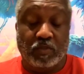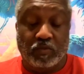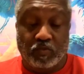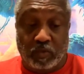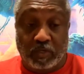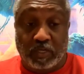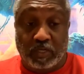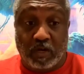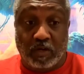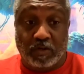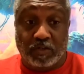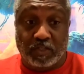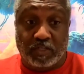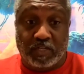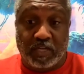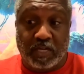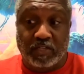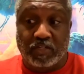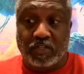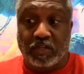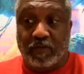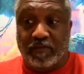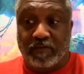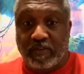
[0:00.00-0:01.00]
which was
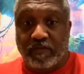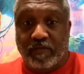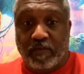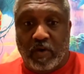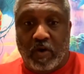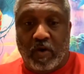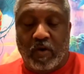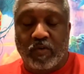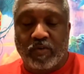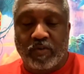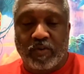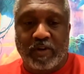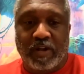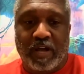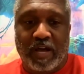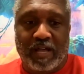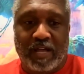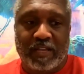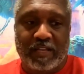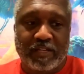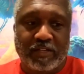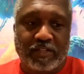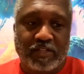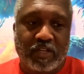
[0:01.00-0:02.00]
regurgitation of even older
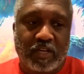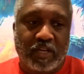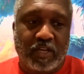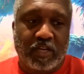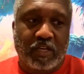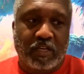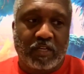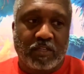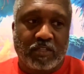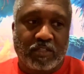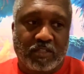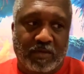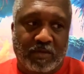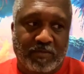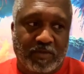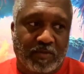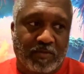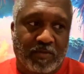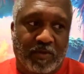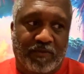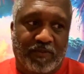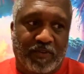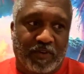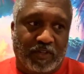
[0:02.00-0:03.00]
knowledge, some
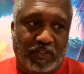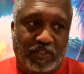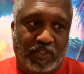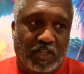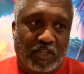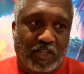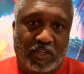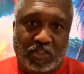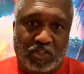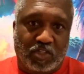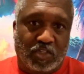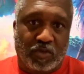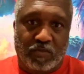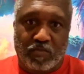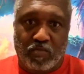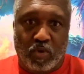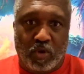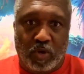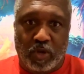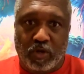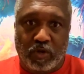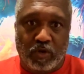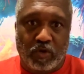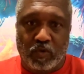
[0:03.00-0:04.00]
of you motherfuckers think it's
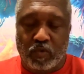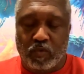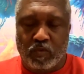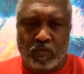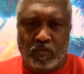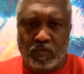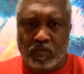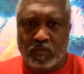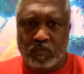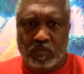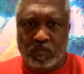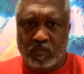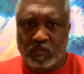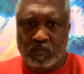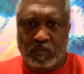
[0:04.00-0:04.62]
shit brand new.